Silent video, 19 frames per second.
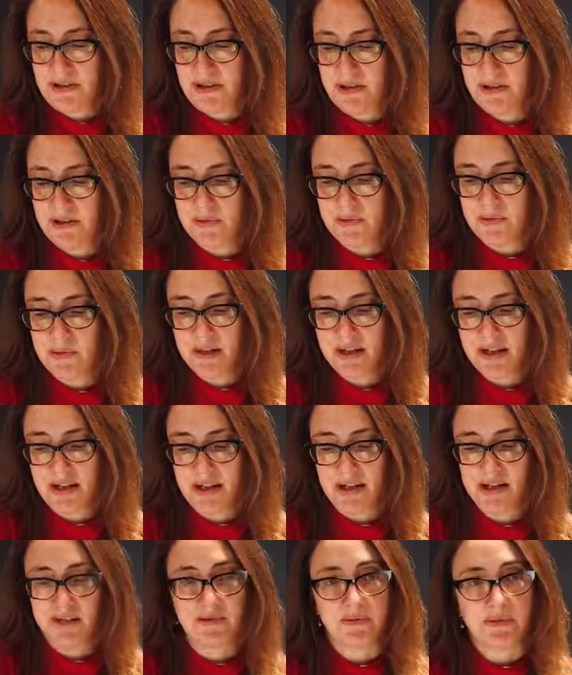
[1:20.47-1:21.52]
on the one
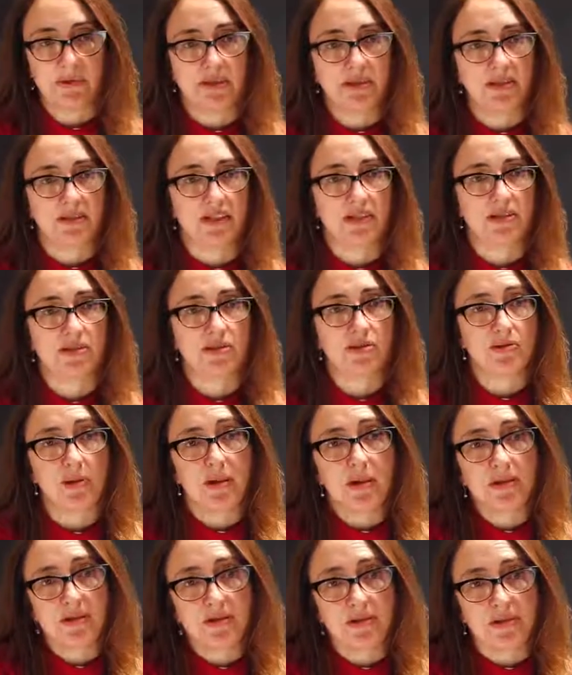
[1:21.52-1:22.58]
hand, which is a
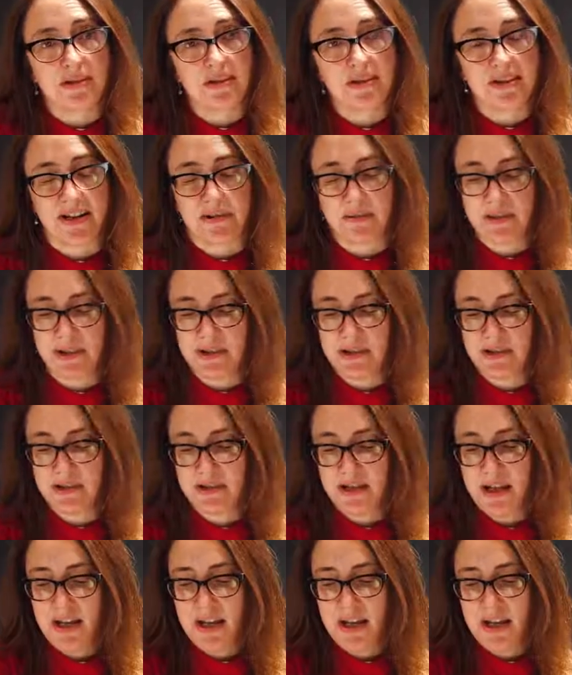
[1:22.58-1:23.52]
structural statement,